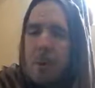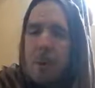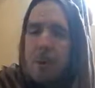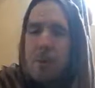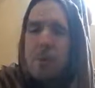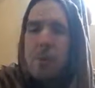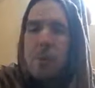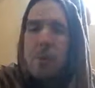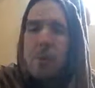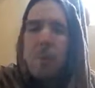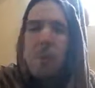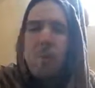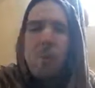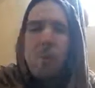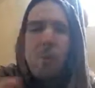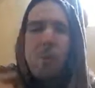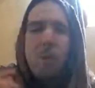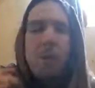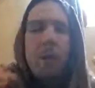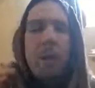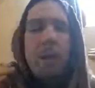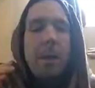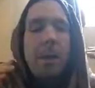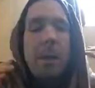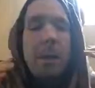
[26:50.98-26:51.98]
So
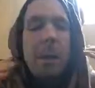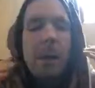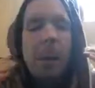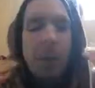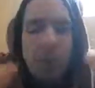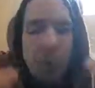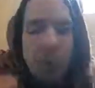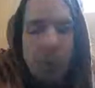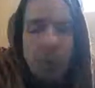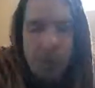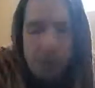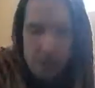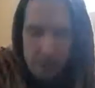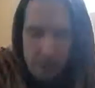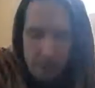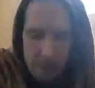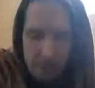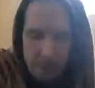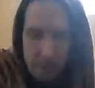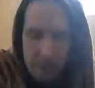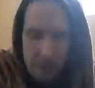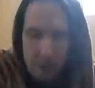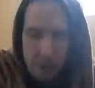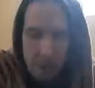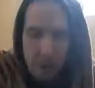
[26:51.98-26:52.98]
when he looks at
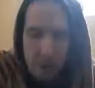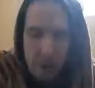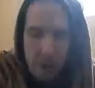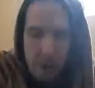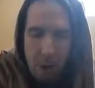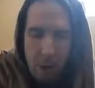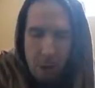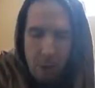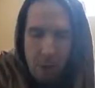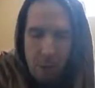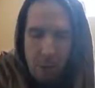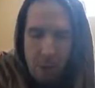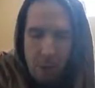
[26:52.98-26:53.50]
the car,